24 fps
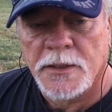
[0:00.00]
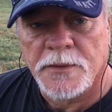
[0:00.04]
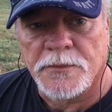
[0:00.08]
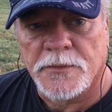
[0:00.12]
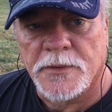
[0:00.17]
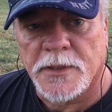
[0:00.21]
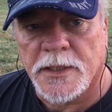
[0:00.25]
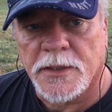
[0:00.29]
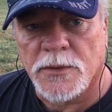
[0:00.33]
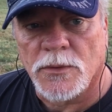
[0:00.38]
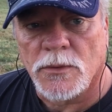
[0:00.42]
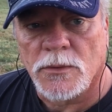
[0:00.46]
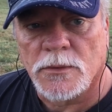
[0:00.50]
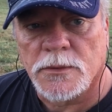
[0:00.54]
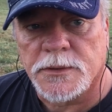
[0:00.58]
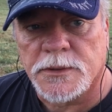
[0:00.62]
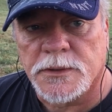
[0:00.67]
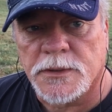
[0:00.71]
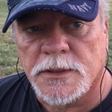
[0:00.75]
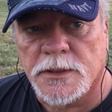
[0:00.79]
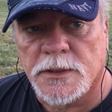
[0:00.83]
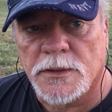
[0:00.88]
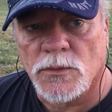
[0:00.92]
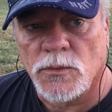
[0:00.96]
that
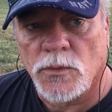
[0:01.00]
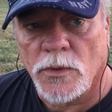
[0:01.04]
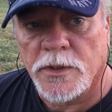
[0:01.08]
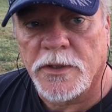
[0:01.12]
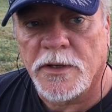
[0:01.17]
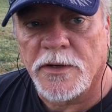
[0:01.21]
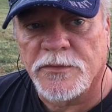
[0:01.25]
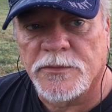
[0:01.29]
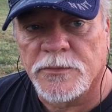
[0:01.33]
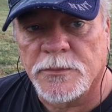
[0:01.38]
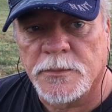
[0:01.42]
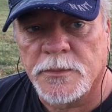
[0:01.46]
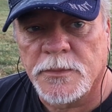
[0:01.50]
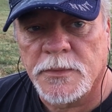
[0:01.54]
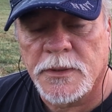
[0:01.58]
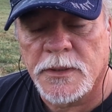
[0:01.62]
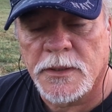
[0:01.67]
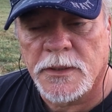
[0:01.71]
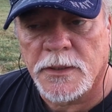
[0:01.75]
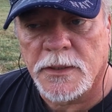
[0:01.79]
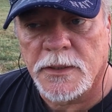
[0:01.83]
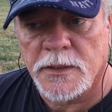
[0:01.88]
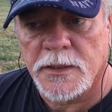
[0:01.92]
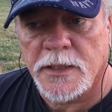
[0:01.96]
one of them,
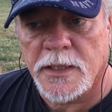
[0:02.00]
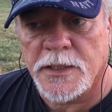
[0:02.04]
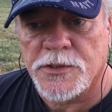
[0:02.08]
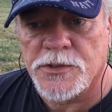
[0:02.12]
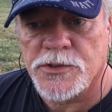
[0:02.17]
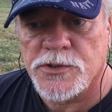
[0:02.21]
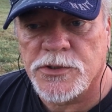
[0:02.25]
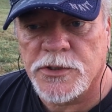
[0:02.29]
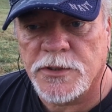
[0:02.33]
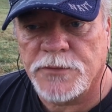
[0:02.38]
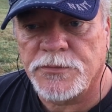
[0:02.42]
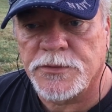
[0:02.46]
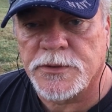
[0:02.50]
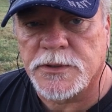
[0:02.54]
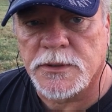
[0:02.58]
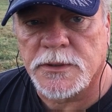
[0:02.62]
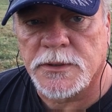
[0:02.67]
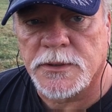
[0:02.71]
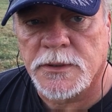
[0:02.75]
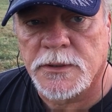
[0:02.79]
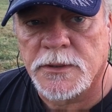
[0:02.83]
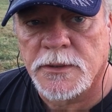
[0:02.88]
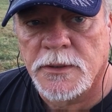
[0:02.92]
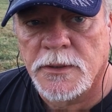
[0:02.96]
it has shifted